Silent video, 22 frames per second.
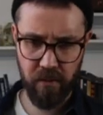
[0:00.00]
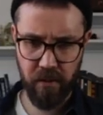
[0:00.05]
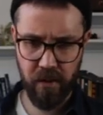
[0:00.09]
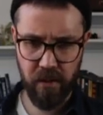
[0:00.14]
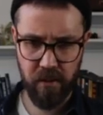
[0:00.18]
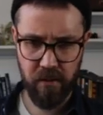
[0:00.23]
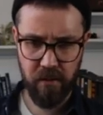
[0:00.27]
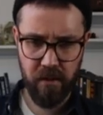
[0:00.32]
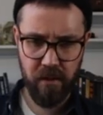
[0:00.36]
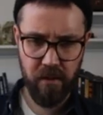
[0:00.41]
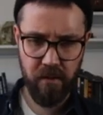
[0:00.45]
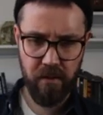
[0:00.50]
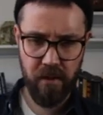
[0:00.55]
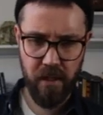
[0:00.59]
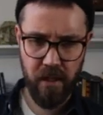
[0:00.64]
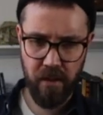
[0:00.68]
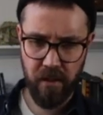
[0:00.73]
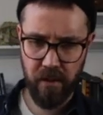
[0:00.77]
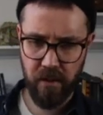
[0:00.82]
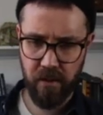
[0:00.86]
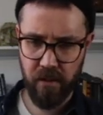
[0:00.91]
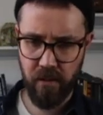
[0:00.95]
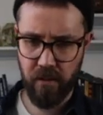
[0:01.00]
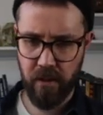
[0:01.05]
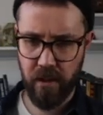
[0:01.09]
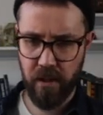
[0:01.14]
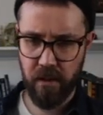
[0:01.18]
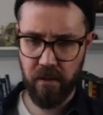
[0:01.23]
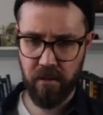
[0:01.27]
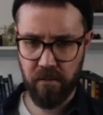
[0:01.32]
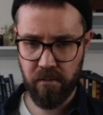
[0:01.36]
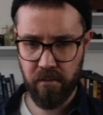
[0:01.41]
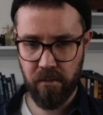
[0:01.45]
That's getting
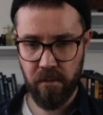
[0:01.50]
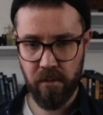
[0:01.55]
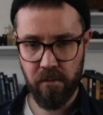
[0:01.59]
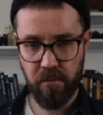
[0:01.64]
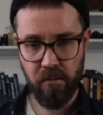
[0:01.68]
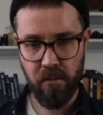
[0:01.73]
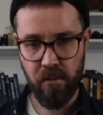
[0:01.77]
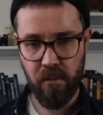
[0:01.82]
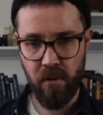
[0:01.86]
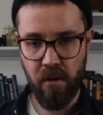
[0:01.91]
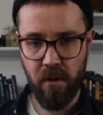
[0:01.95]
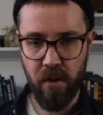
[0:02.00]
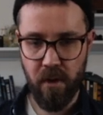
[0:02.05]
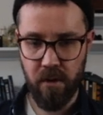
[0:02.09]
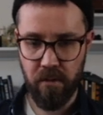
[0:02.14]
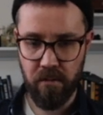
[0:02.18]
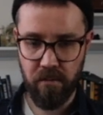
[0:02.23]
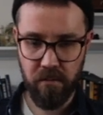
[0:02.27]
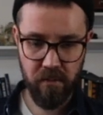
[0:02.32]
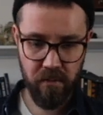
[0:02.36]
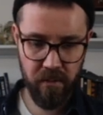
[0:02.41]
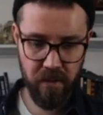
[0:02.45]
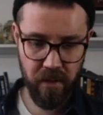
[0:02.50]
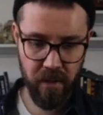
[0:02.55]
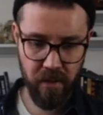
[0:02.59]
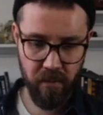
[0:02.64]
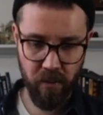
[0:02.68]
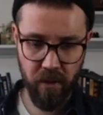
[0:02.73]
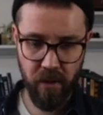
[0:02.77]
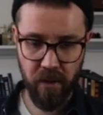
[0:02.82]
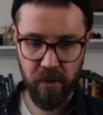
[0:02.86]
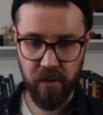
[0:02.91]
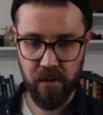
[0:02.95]
annoying. Oh, it's getting
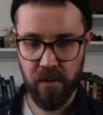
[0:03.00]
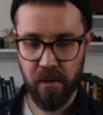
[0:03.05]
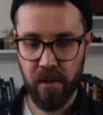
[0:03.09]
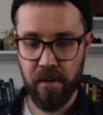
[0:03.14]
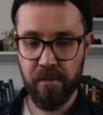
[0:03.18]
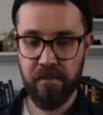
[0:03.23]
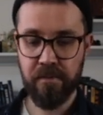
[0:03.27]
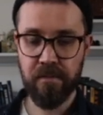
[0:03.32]
worse.